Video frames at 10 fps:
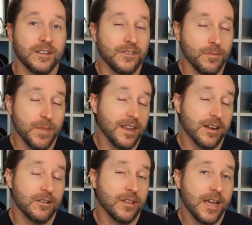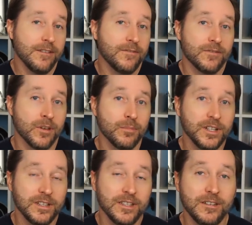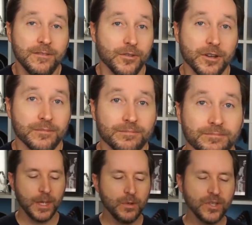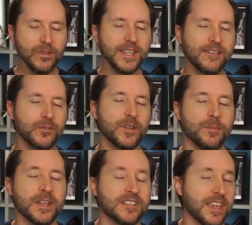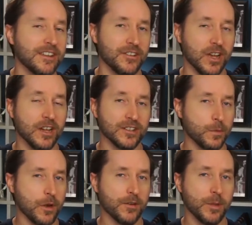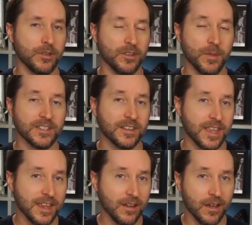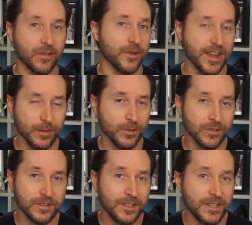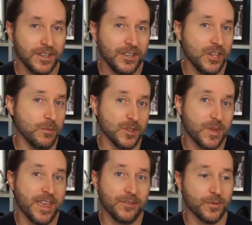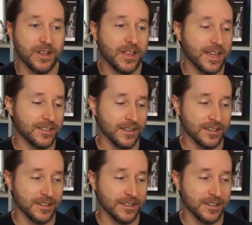that made our life completely different. It was only after we domesticated dogs that we were able to domesticate other animals. Humans began to realize that